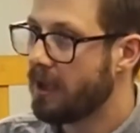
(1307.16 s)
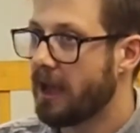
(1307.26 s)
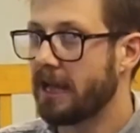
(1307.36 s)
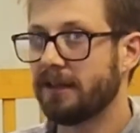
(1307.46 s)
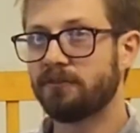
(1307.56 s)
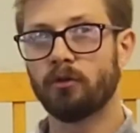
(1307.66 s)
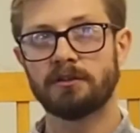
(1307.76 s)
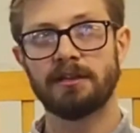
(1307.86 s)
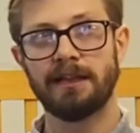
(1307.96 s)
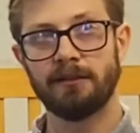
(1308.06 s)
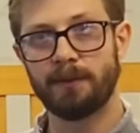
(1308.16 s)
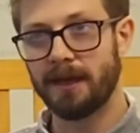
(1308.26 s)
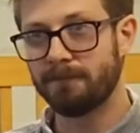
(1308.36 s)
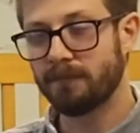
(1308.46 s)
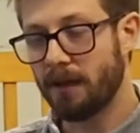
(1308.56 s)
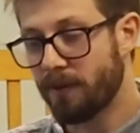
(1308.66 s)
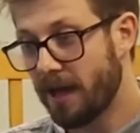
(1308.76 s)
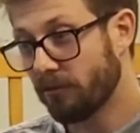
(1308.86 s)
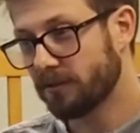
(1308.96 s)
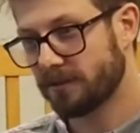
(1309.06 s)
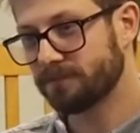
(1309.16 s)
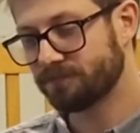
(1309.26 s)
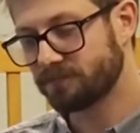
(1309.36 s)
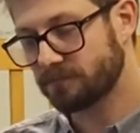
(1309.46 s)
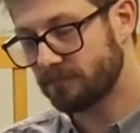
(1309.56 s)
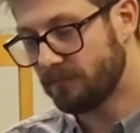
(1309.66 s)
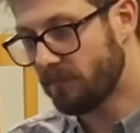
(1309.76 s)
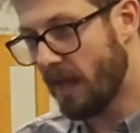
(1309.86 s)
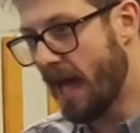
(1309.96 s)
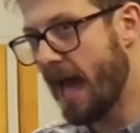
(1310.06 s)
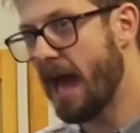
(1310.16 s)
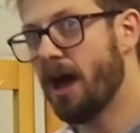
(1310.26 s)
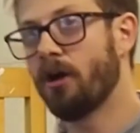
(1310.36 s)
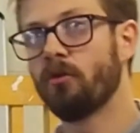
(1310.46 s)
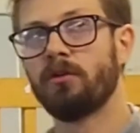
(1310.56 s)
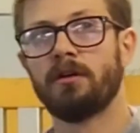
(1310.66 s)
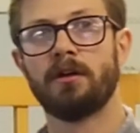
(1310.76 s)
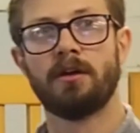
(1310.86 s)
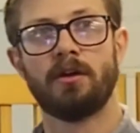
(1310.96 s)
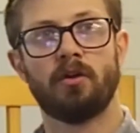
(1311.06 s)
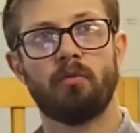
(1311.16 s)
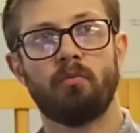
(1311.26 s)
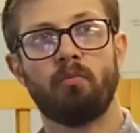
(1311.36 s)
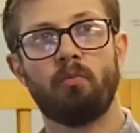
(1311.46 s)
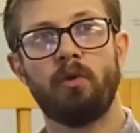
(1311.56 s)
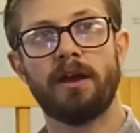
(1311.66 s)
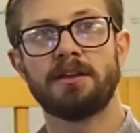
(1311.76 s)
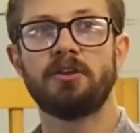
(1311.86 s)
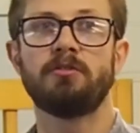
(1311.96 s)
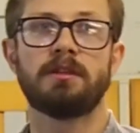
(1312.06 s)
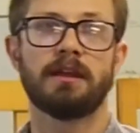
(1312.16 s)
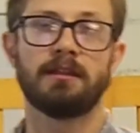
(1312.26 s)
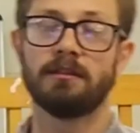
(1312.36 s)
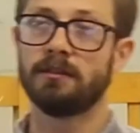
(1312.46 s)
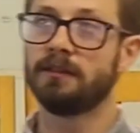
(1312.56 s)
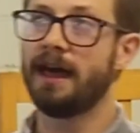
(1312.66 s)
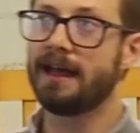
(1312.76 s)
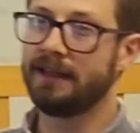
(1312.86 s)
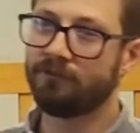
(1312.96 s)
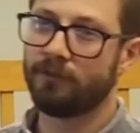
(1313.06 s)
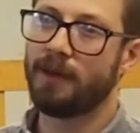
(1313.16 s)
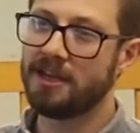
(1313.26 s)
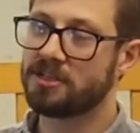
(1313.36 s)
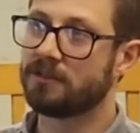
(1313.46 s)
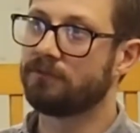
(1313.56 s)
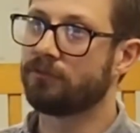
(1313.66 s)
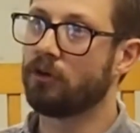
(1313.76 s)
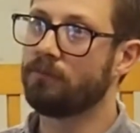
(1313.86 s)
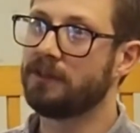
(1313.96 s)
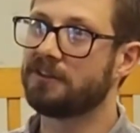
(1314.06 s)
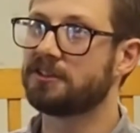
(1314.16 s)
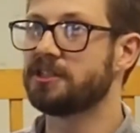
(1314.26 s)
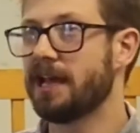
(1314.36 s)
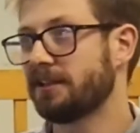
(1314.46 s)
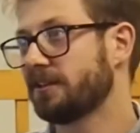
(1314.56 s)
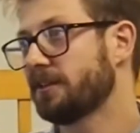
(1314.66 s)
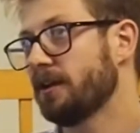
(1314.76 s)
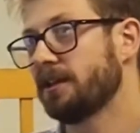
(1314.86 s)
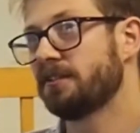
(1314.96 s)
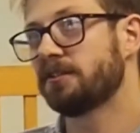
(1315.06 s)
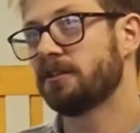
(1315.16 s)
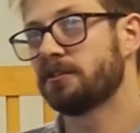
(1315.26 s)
And I've talked a little bit about how we are using that information from these genetic studies to